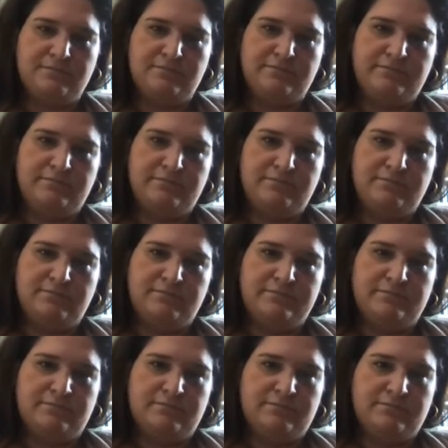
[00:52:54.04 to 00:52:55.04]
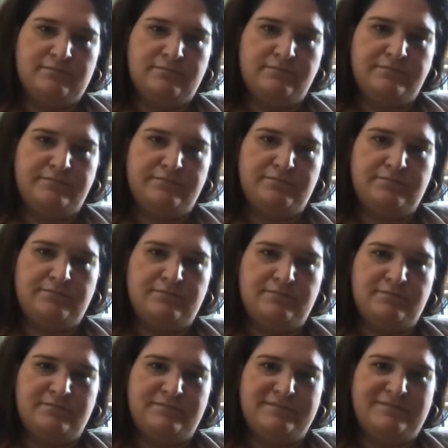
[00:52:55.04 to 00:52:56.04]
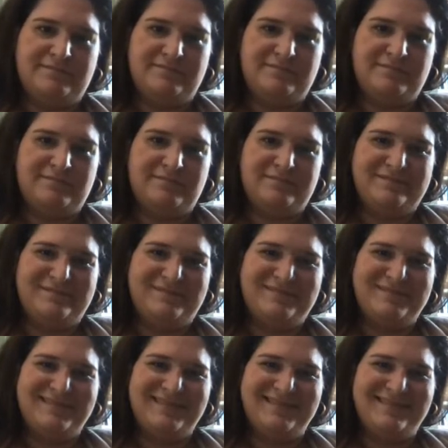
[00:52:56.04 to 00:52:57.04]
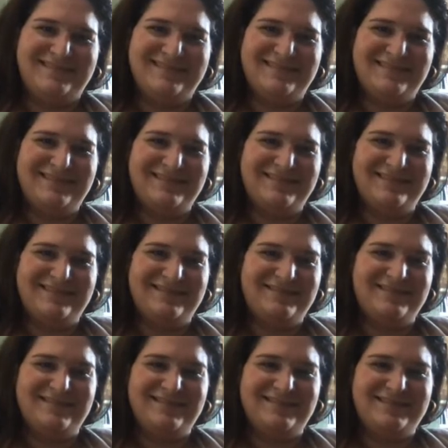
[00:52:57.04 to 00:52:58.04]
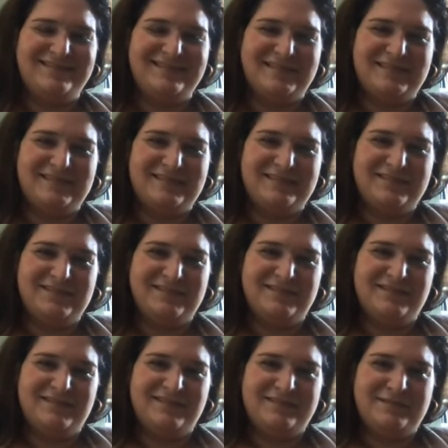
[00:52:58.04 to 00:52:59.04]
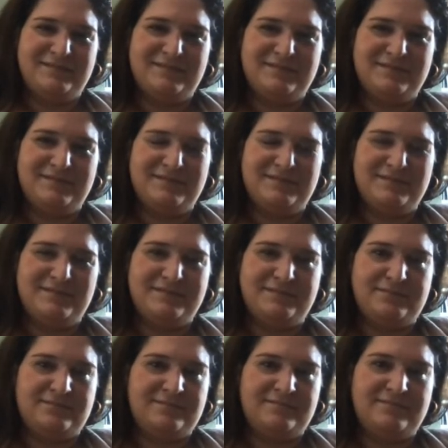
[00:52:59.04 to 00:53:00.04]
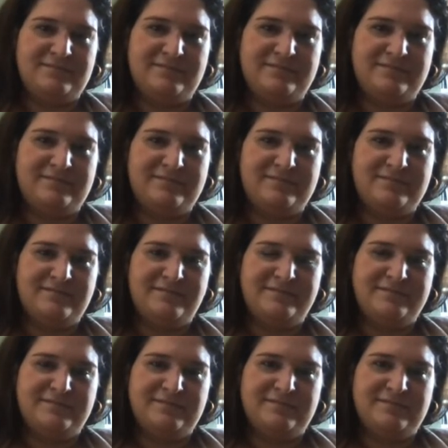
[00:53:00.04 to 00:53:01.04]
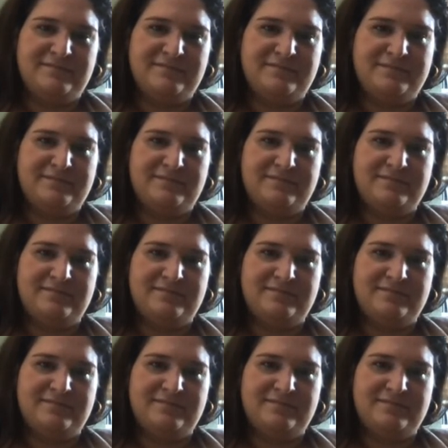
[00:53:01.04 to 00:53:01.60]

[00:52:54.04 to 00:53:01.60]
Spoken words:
(not speaking)